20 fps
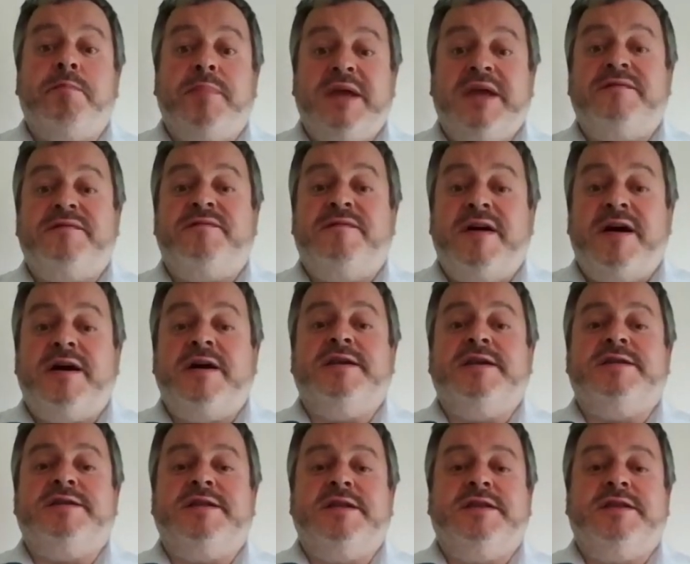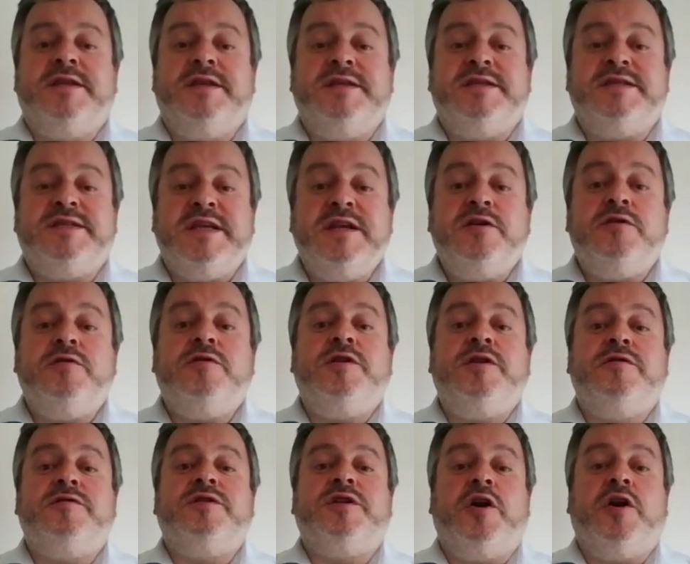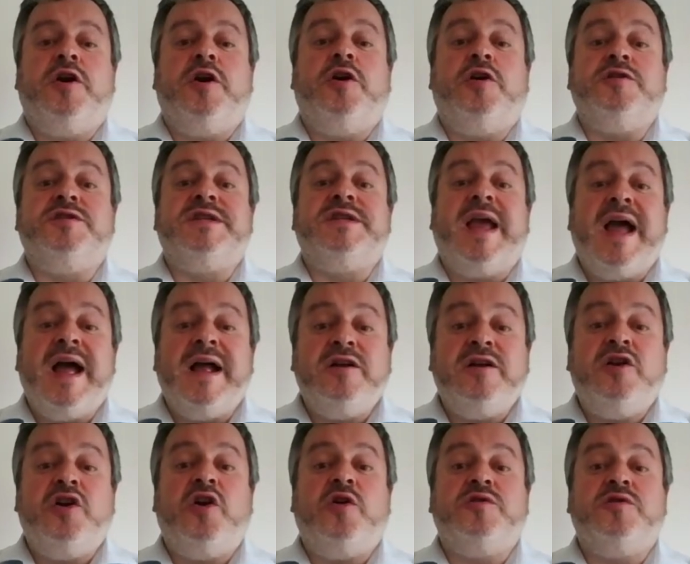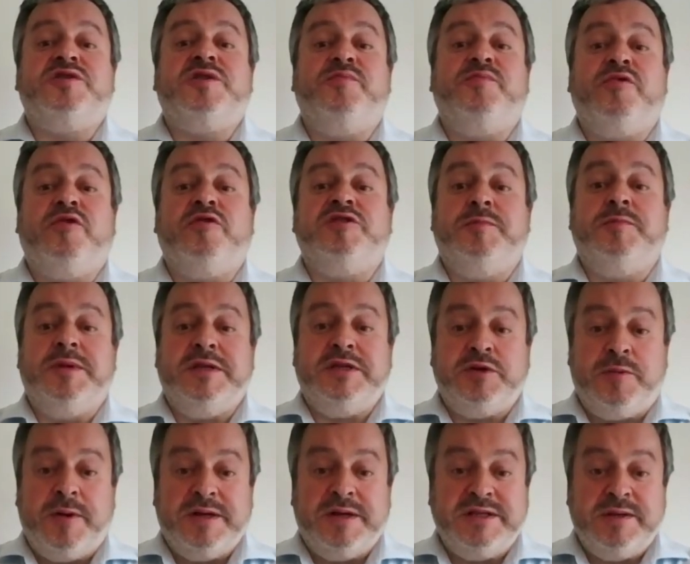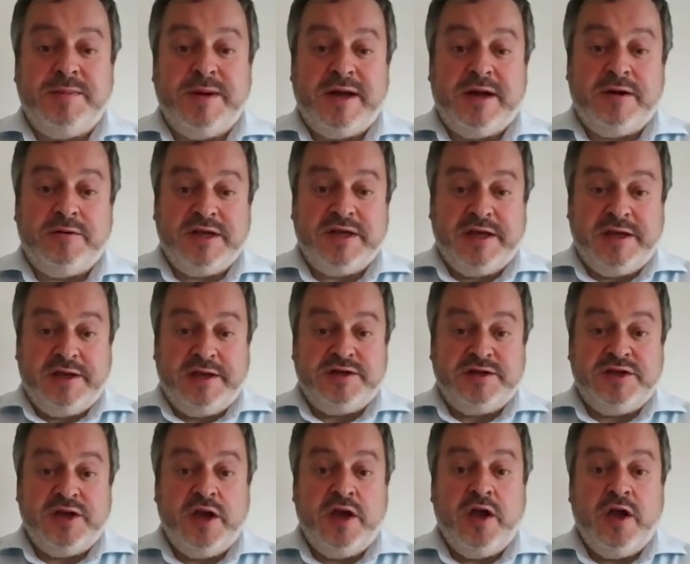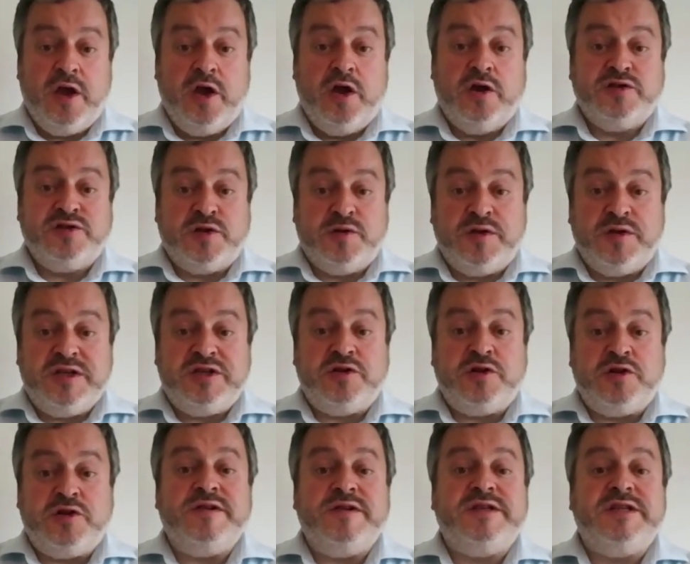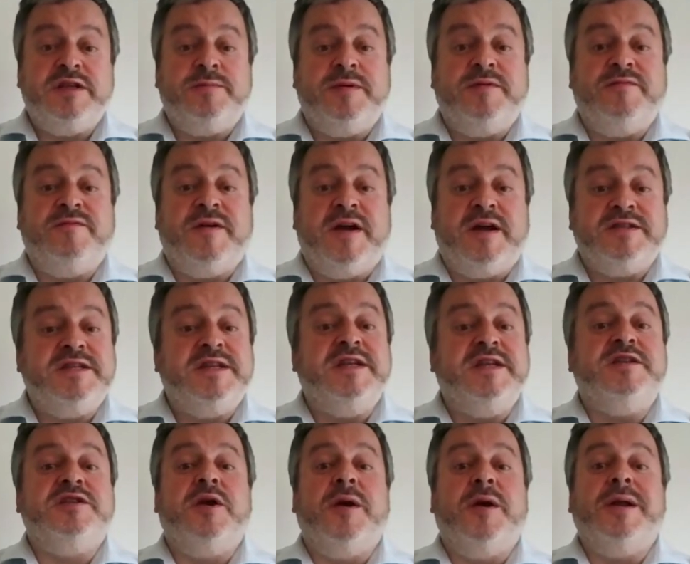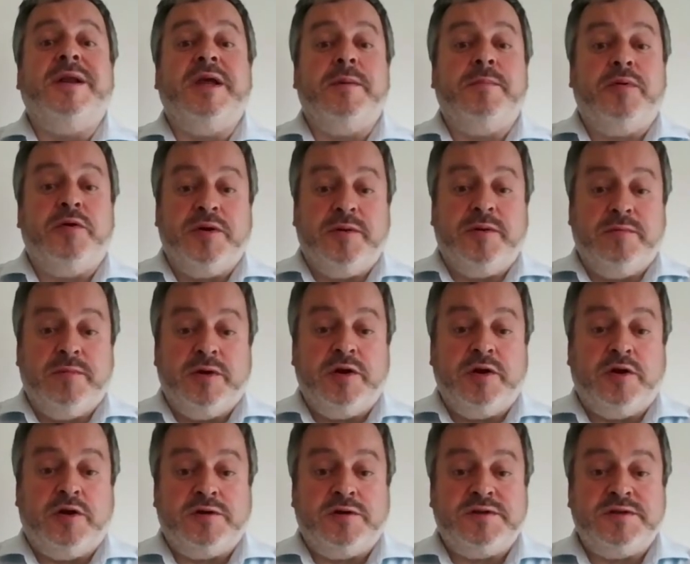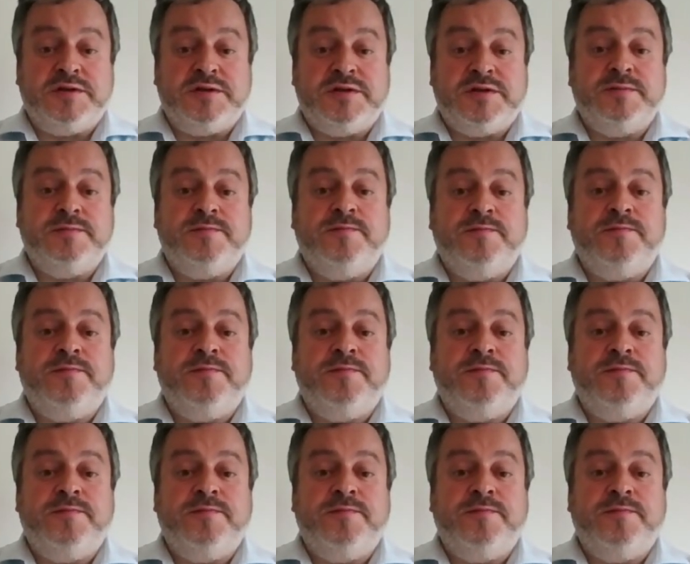Be advised that these single-use cards can cost approximately £20 each, so this should obviously be factored into any appointment costs.